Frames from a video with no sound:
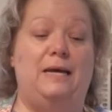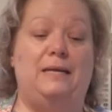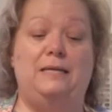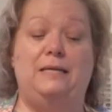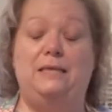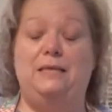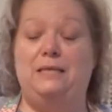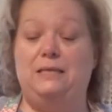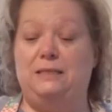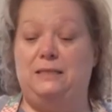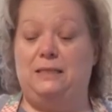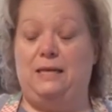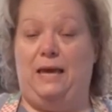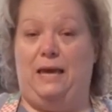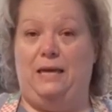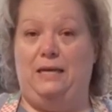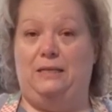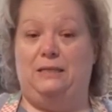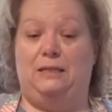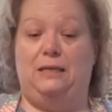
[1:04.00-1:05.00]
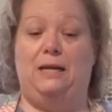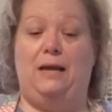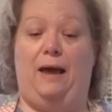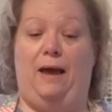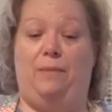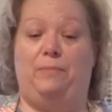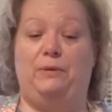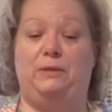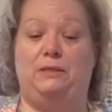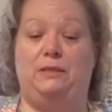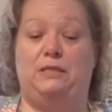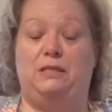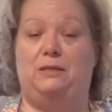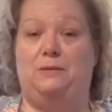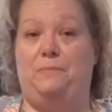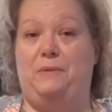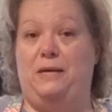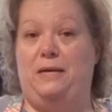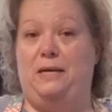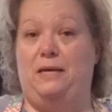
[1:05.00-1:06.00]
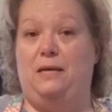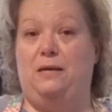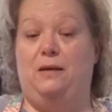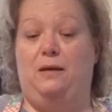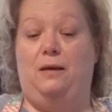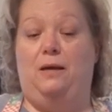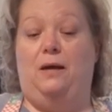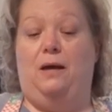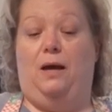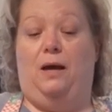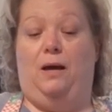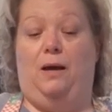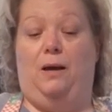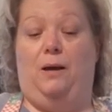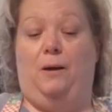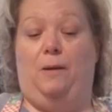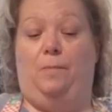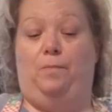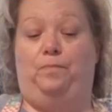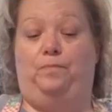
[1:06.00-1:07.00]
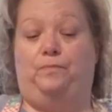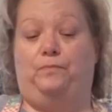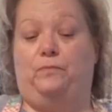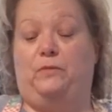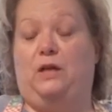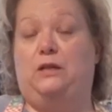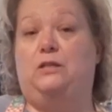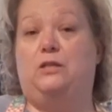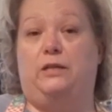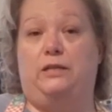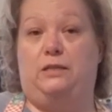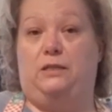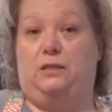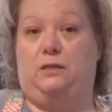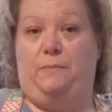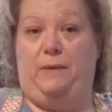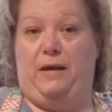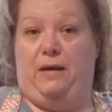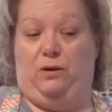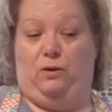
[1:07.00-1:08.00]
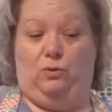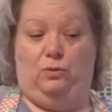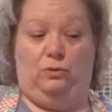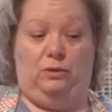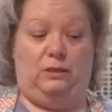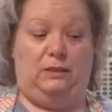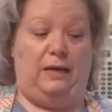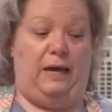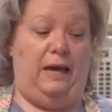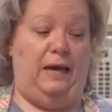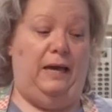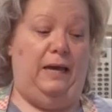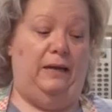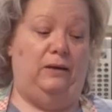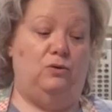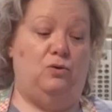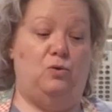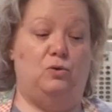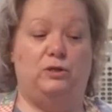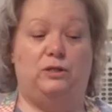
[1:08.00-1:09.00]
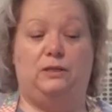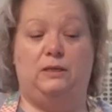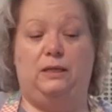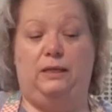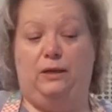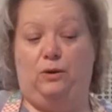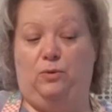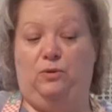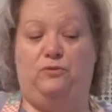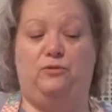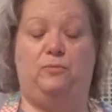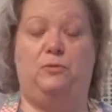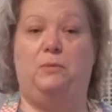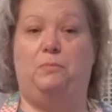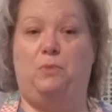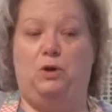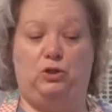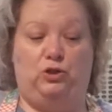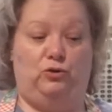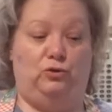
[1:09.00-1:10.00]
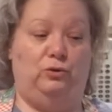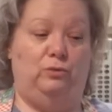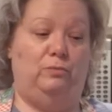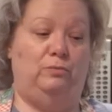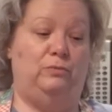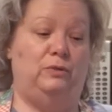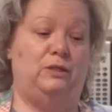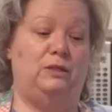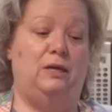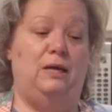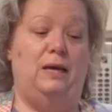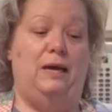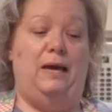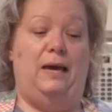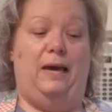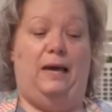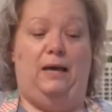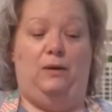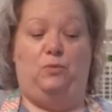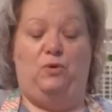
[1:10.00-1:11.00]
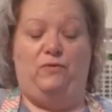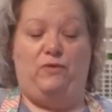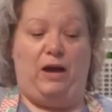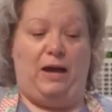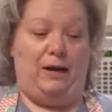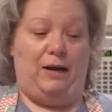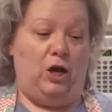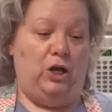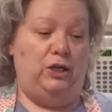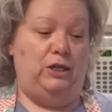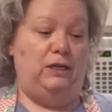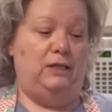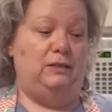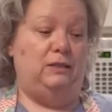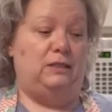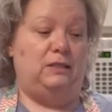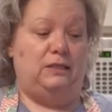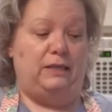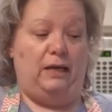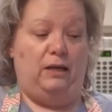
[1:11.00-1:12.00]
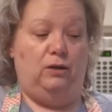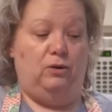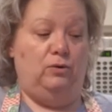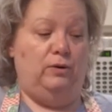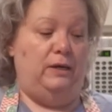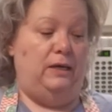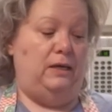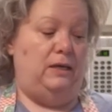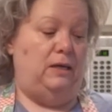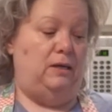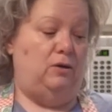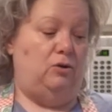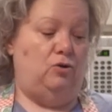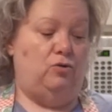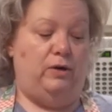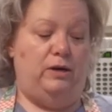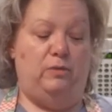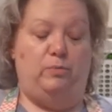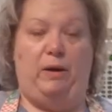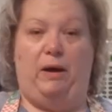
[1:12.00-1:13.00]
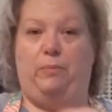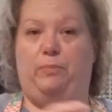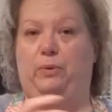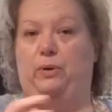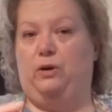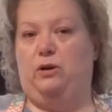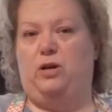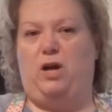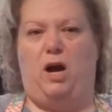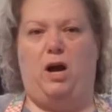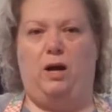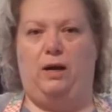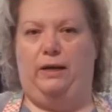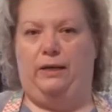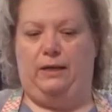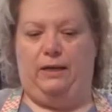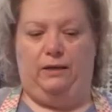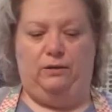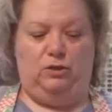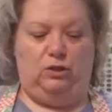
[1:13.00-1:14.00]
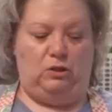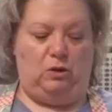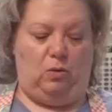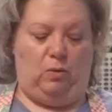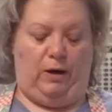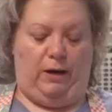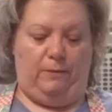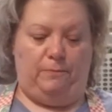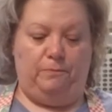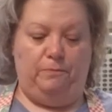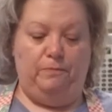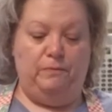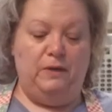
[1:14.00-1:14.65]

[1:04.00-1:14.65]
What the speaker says: And in this case, it happens to be diced tomatoes, and of course the liquid from the mushrooms, and we've got onions, celery, green pepper, garlic, and so on.